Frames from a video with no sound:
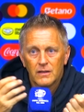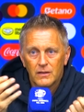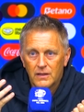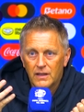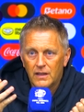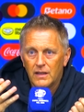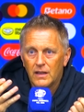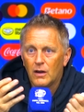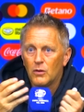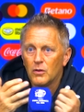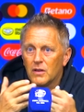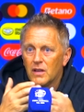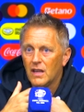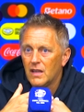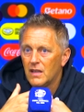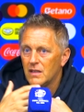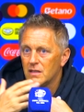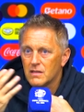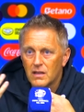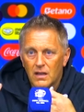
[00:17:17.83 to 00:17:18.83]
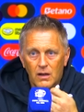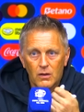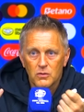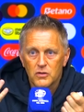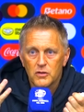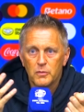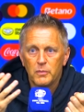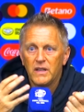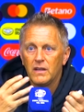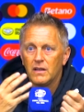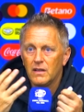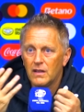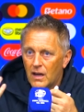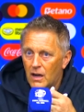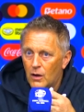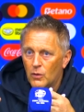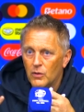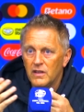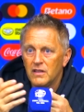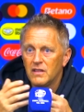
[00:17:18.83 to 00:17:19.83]
In our case, our speed,
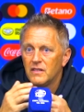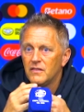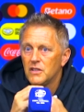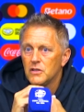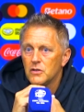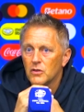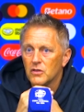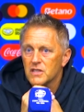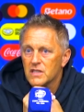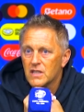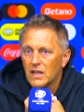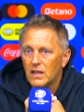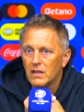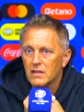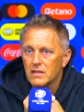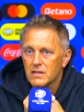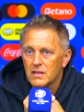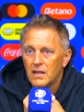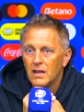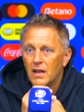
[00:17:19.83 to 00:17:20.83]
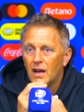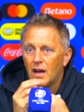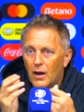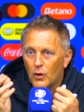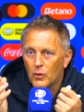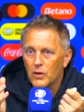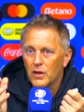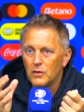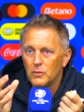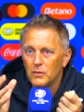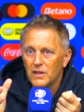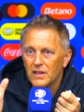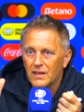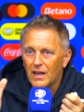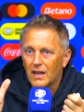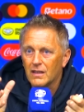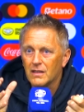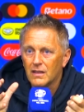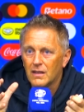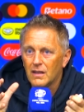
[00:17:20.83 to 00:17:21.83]
our individual skills. How can we
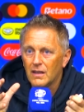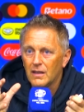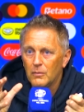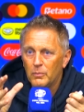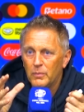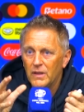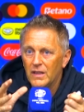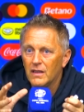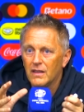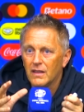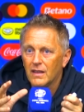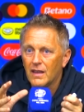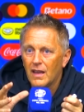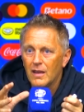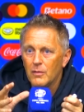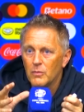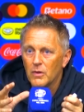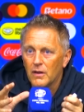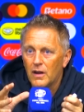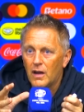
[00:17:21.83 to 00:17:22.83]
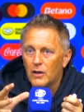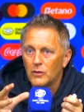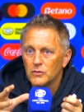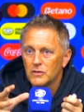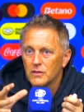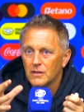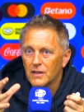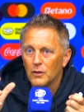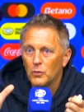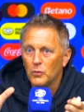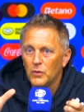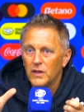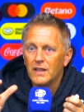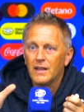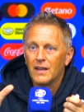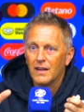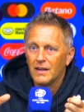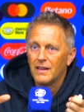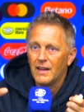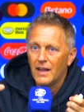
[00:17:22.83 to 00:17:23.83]
tactically build a game around that we
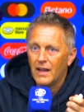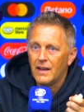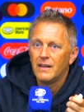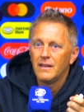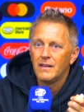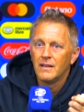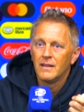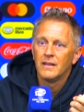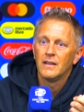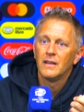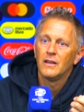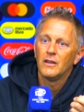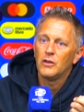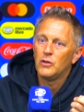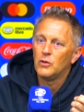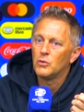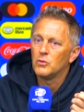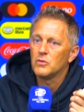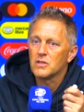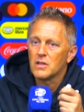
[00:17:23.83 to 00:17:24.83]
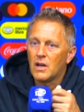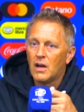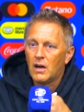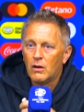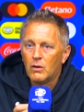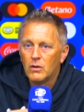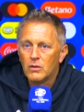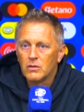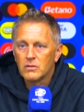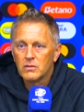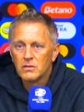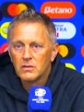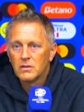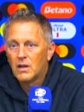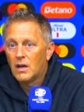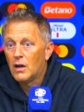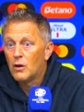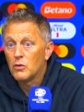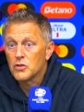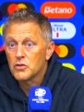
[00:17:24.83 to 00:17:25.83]
can then use our
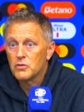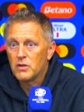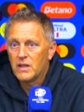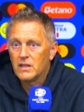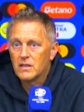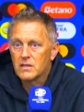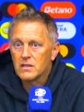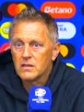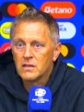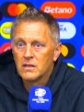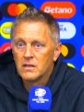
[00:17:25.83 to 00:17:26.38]
our strengths?